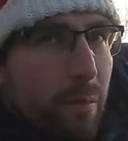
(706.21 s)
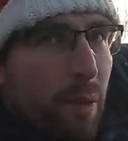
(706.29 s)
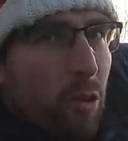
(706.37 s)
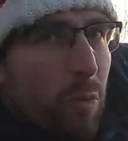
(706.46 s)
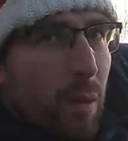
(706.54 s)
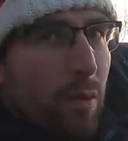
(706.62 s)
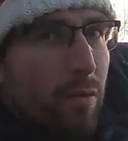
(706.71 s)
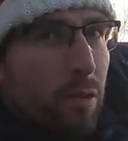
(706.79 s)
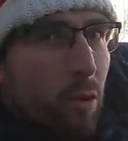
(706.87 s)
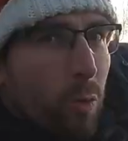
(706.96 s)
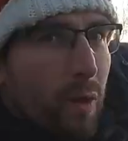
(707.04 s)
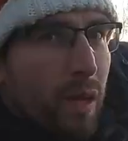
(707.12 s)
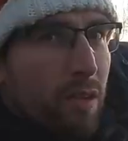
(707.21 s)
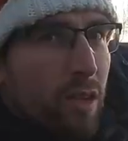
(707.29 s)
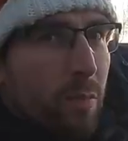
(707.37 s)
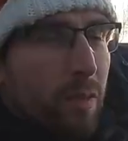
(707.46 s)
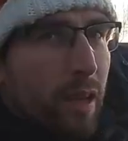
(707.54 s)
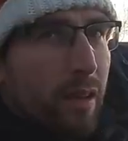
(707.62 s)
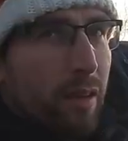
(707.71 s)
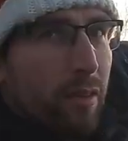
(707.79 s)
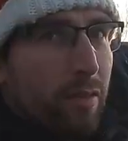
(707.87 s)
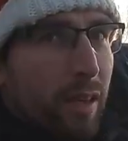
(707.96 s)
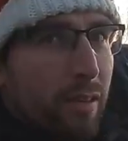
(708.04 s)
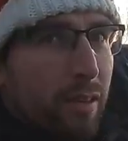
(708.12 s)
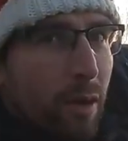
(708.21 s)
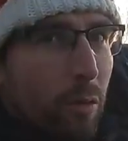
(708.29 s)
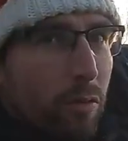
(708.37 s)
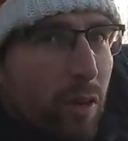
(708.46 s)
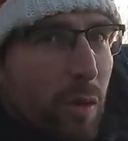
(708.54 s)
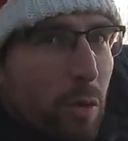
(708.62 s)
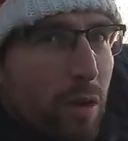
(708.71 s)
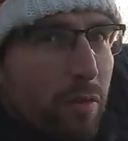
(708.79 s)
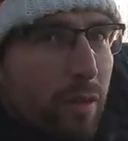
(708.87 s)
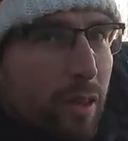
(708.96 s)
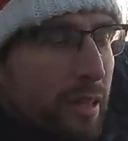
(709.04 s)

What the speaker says: Most people have caught bigger chub down here, I think, so it wasn't really worth